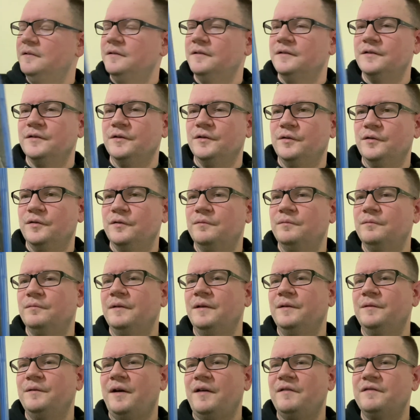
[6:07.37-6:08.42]
so
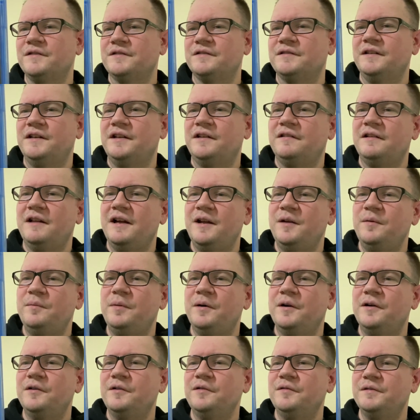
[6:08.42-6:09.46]
obviously Clyde
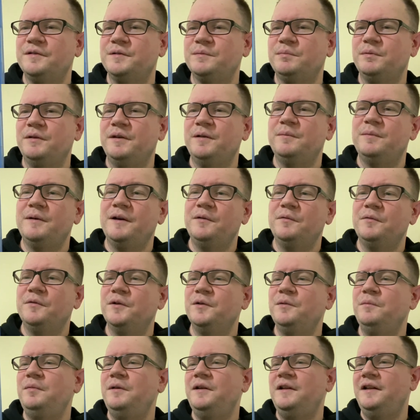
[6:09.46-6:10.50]
Barrow is played by
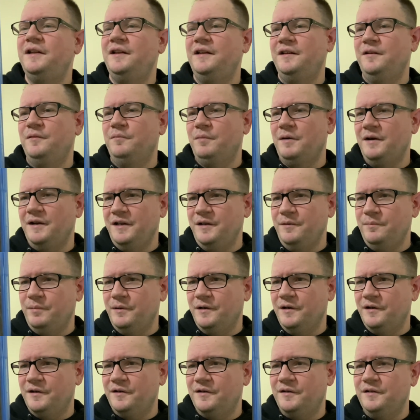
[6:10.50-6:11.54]
Warren Beatty and Bonnie
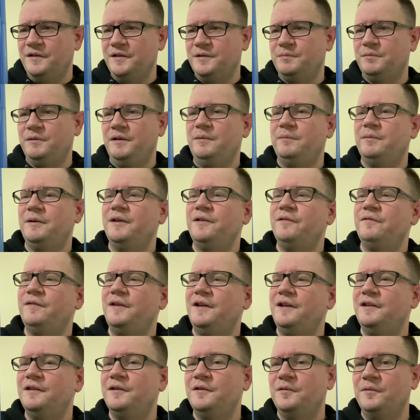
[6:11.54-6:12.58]
Parker is played by
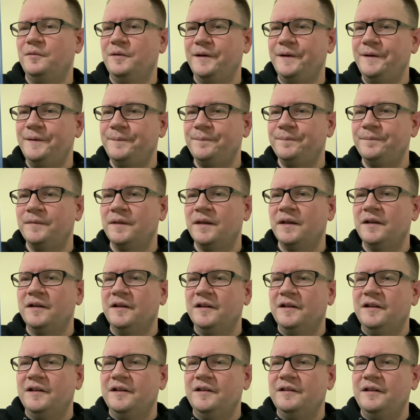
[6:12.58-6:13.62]
Faye Dunaway.
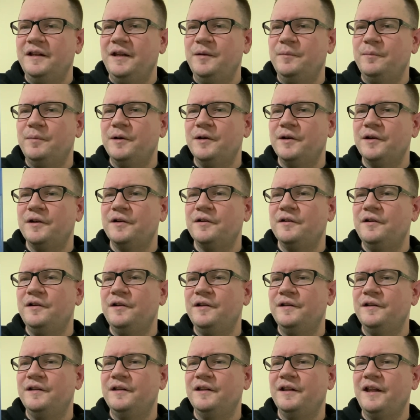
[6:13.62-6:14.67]
They embark
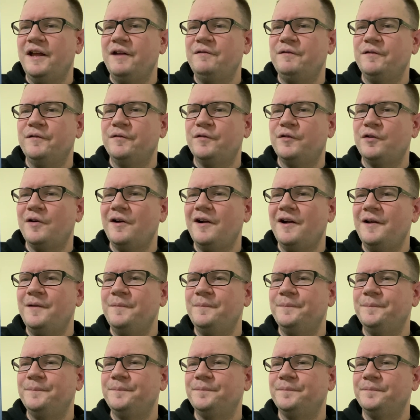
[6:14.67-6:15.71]
on the life of
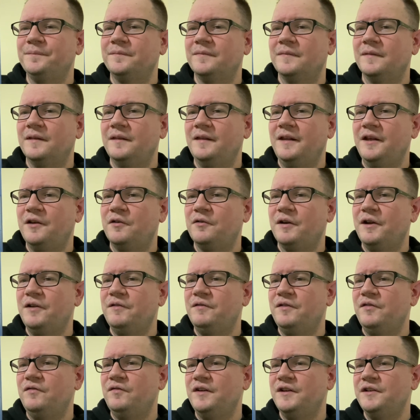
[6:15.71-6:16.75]
crime. They crave
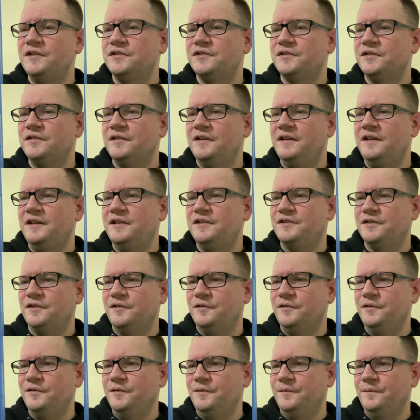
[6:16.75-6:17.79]
adventure and each
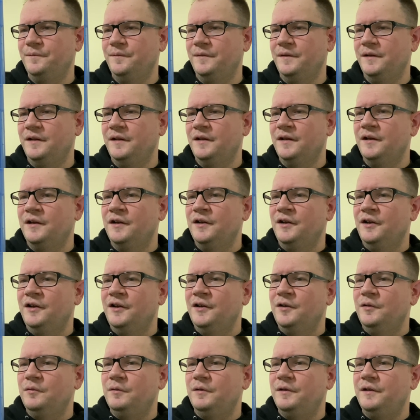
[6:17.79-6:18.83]
other.
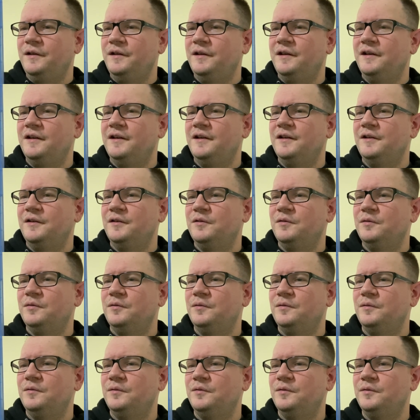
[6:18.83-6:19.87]
When uh,
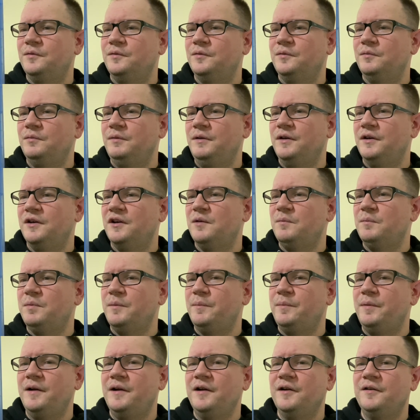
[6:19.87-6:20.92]
we are
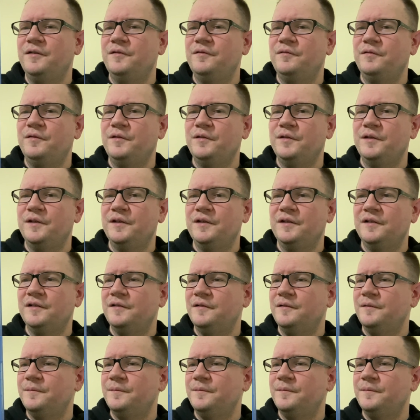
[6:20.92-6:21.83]
unprepared for the